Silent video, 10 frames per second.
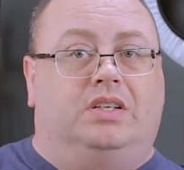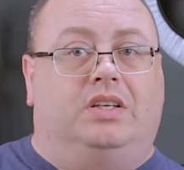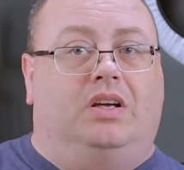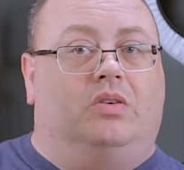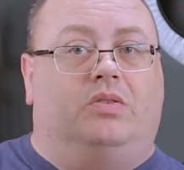
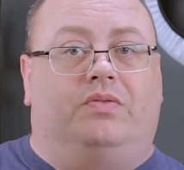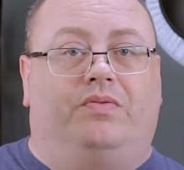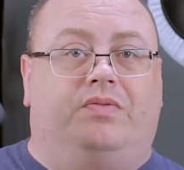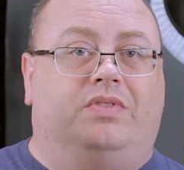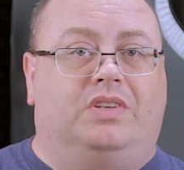you know,
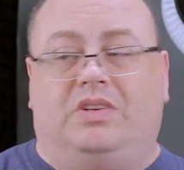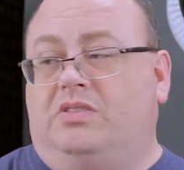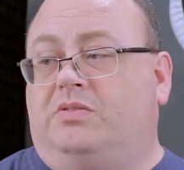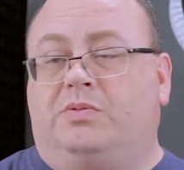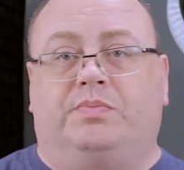
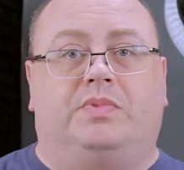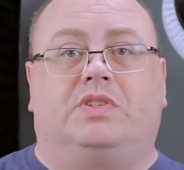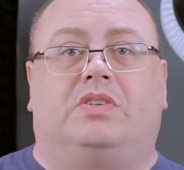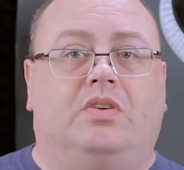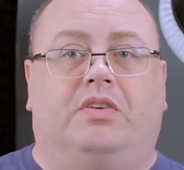use
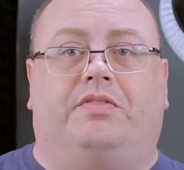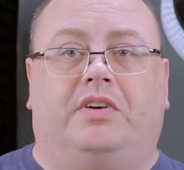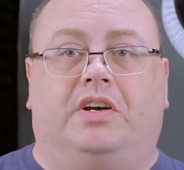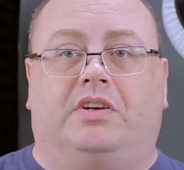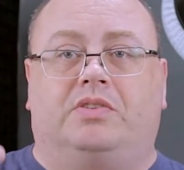
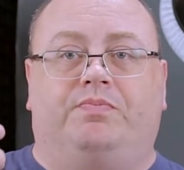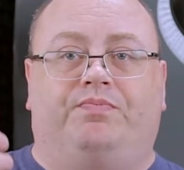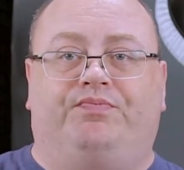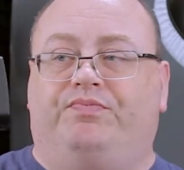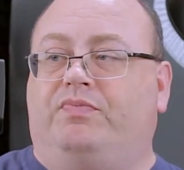uh,
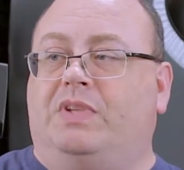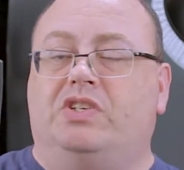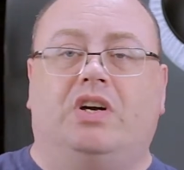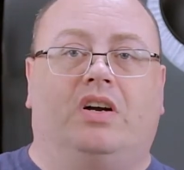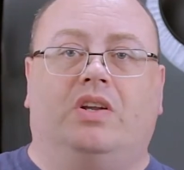these
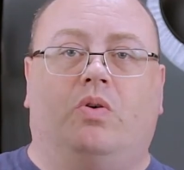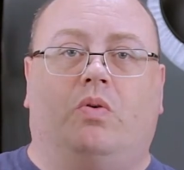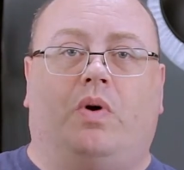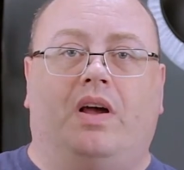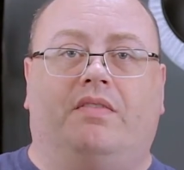Yongnuo
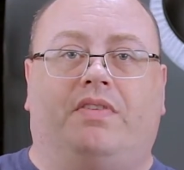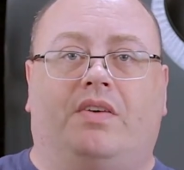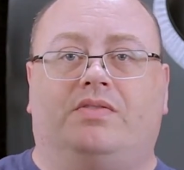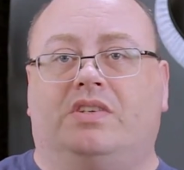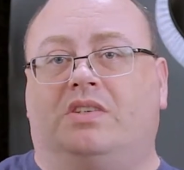YN
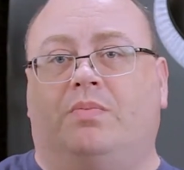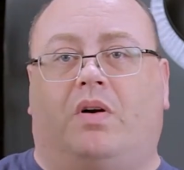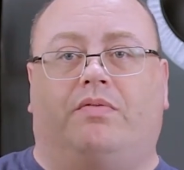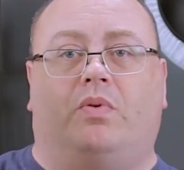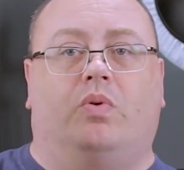560
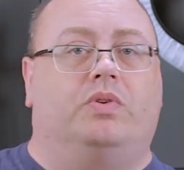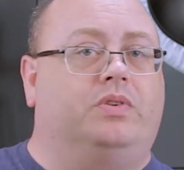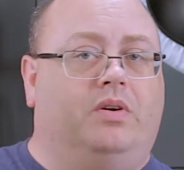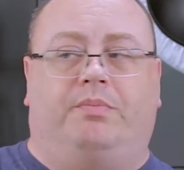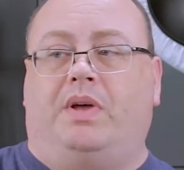Mark IVs.
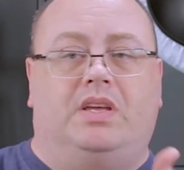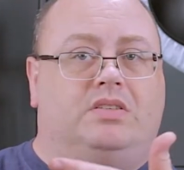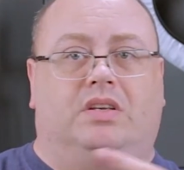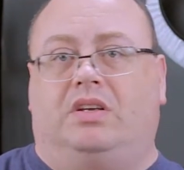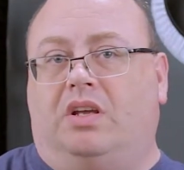
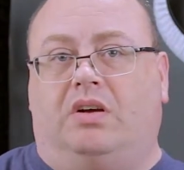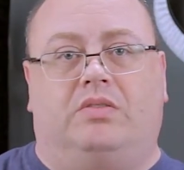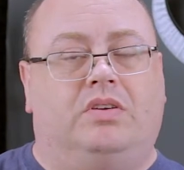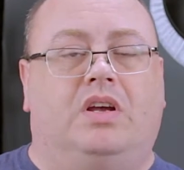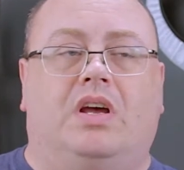Amazing, you know.
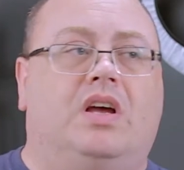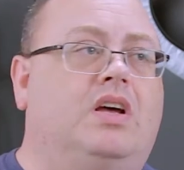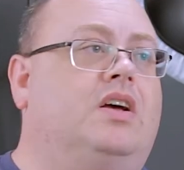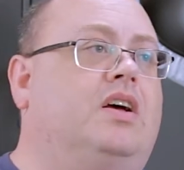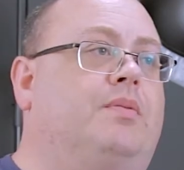
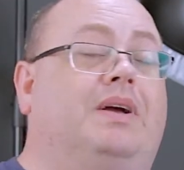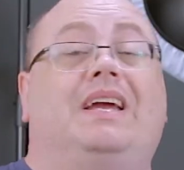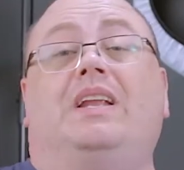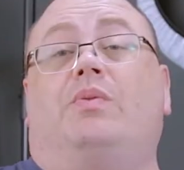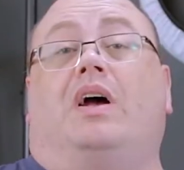But
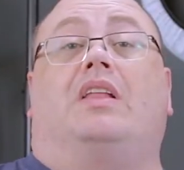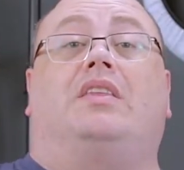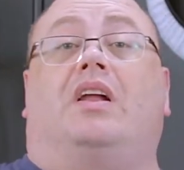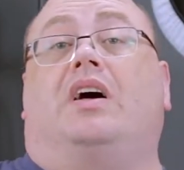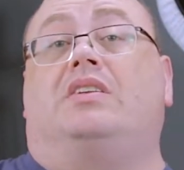anyway, I
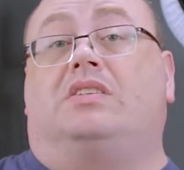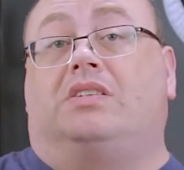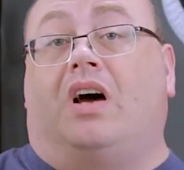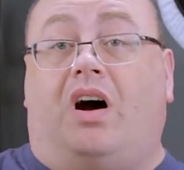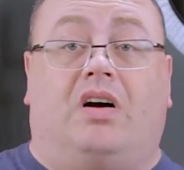thought I'd
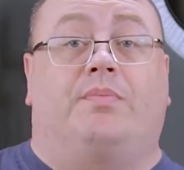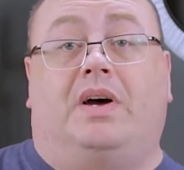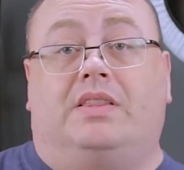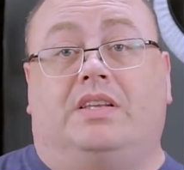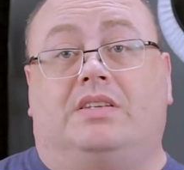talk
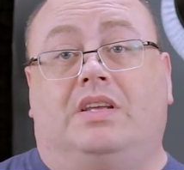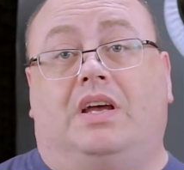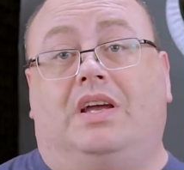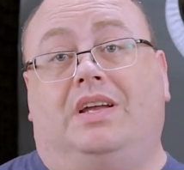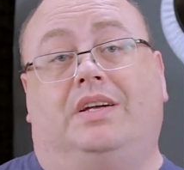about that
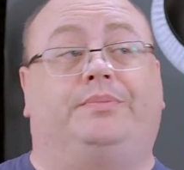today.